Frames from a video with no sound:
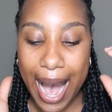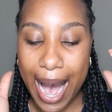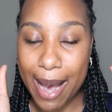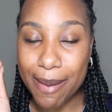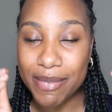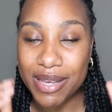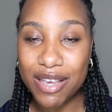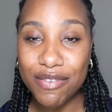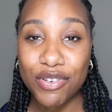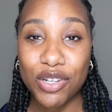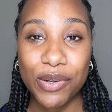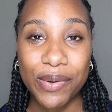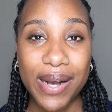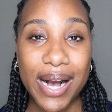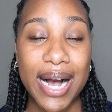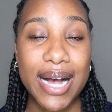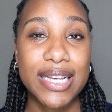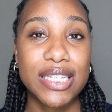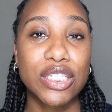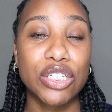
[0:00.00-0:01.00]
I'm giving you
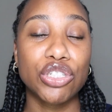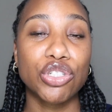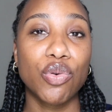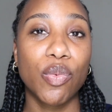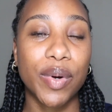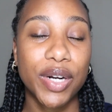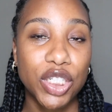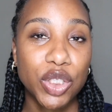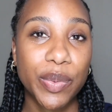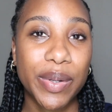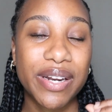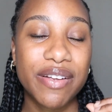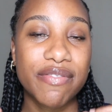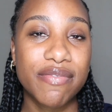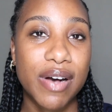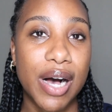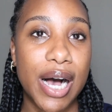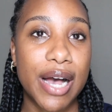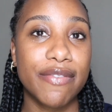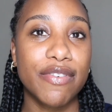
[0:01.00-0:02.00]
guys the
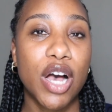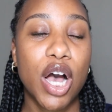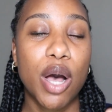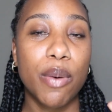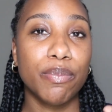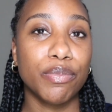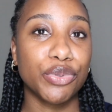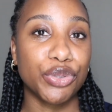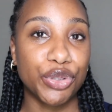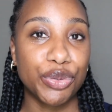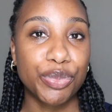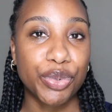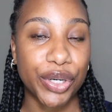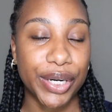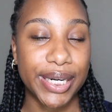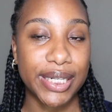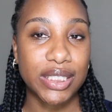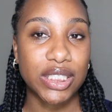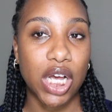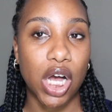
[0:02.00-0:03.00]
2025
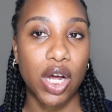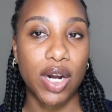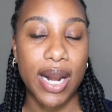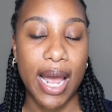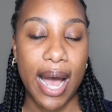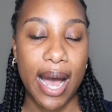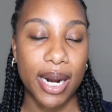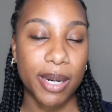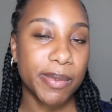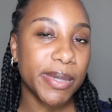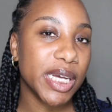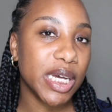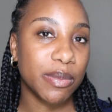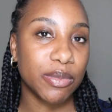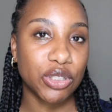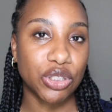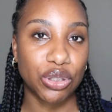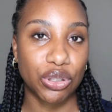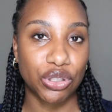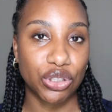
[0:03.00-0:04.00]
blueprint on how to
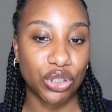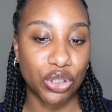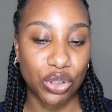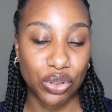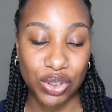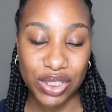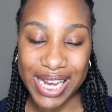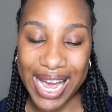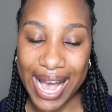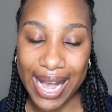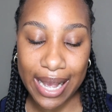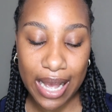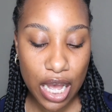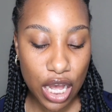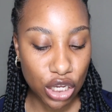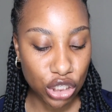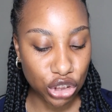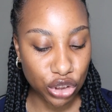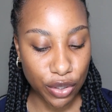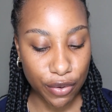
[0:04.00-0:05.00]
become a surgical tech.
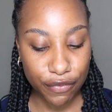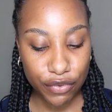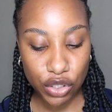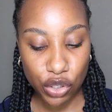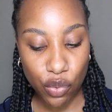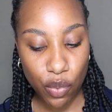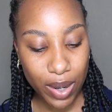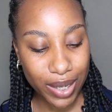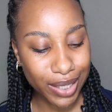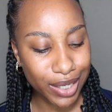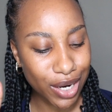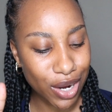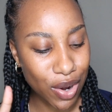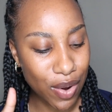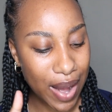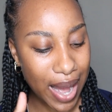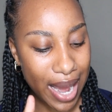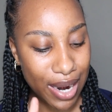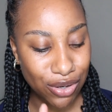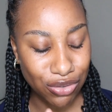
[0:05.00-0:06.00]
So if you wanna
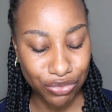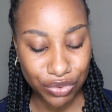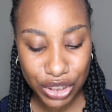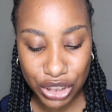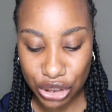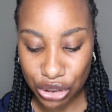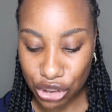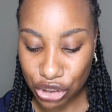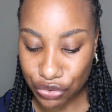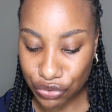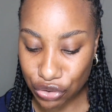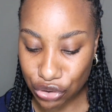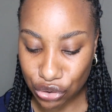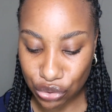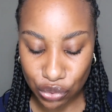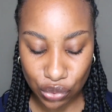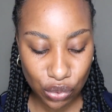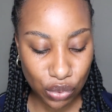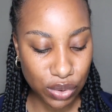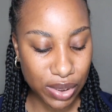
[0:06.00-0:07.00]
know how to research for
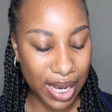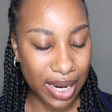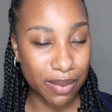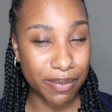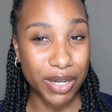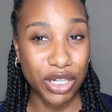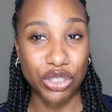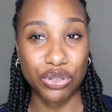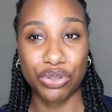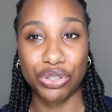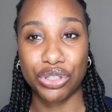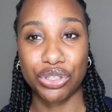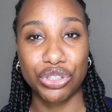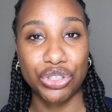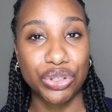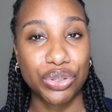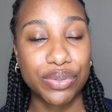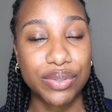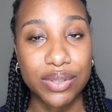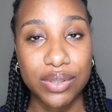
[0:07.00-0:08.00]
schools, how to make sure you're
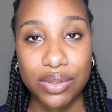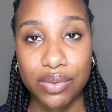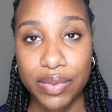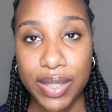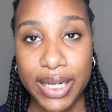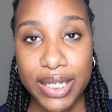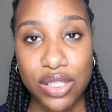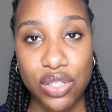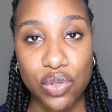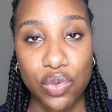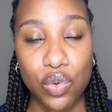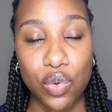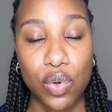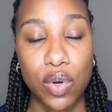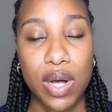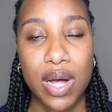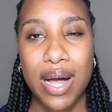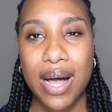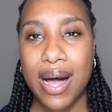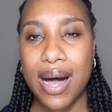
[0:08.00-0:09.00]
choosing the right
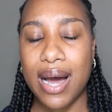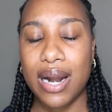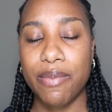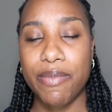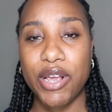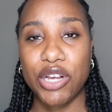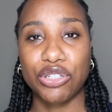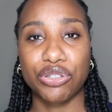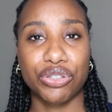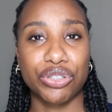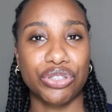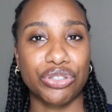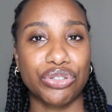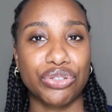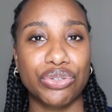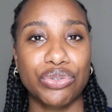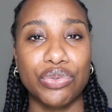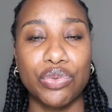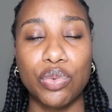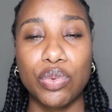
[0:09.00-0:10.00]
school, how to make sure your
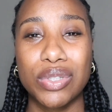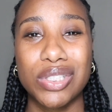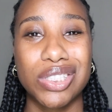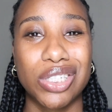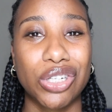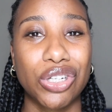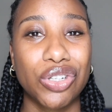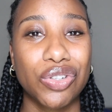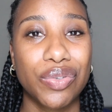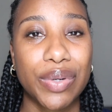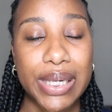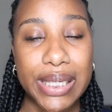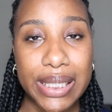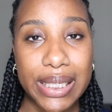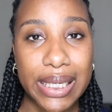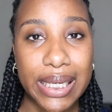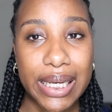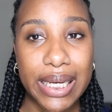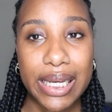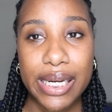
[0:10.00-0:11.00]
school is
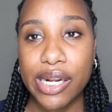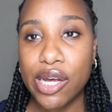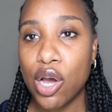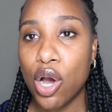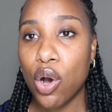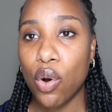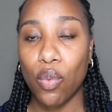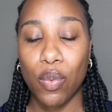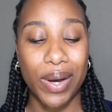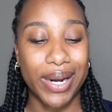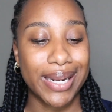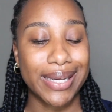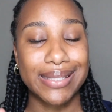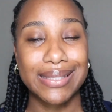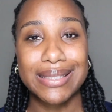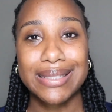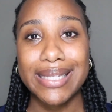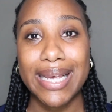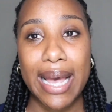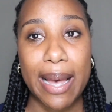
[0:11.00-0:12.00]
accredited, what
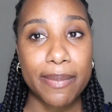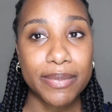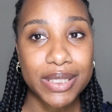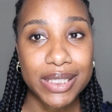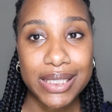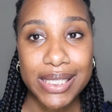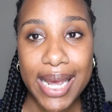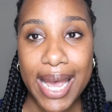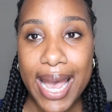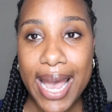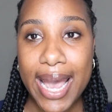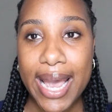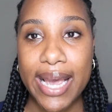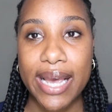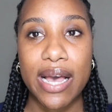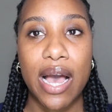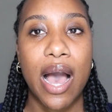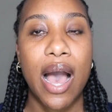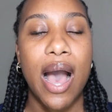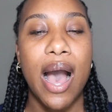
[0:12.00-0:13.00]
exam to take,